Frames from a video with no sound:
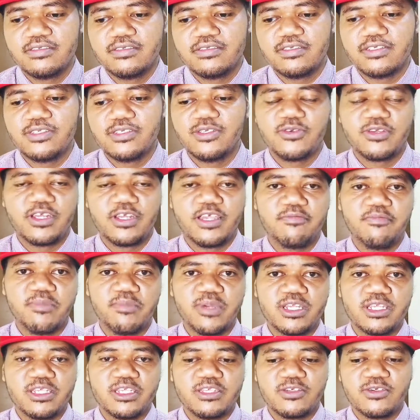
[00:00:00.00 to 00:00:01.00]
You don't have
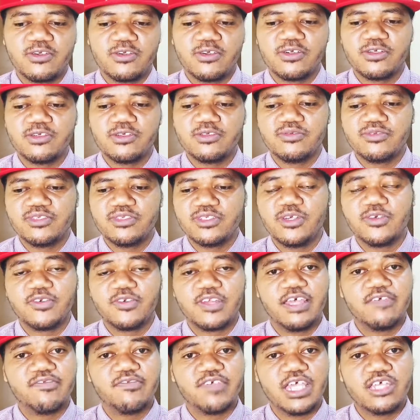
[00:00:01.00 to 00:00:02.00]
money, or you don't
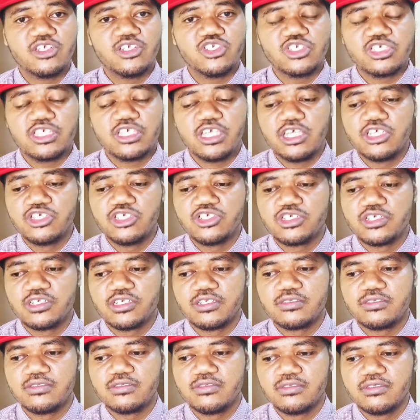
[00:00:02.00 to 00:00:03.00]
have
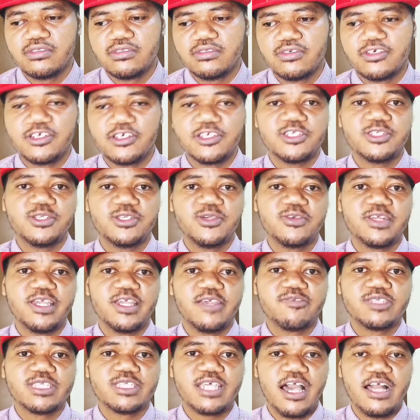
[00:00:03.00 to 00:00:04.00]
education, or you don't
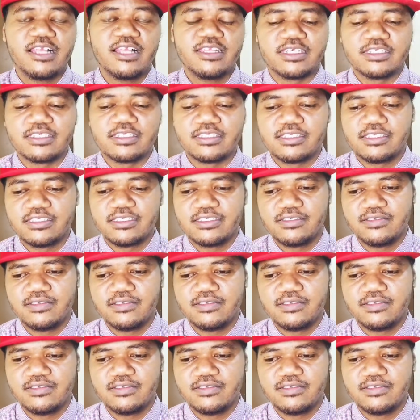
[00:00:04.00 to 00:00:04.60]
have talent.